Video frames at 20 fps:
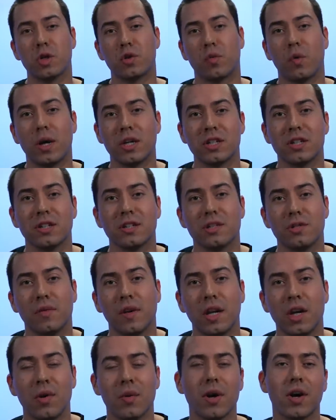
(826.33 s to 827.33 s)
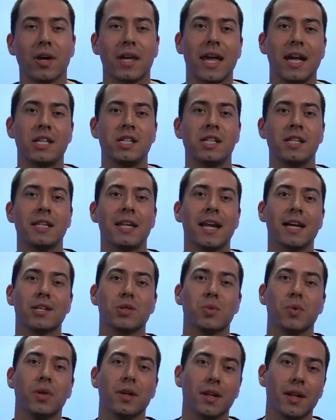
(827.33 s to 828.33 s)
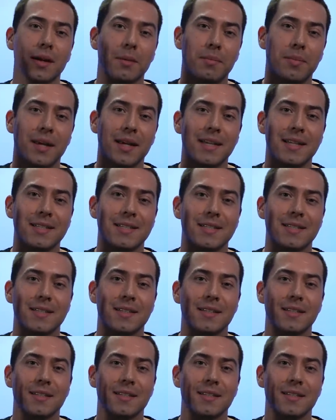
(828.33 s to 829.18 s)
much for watching this video, and I'll catch you in the next one. Peace.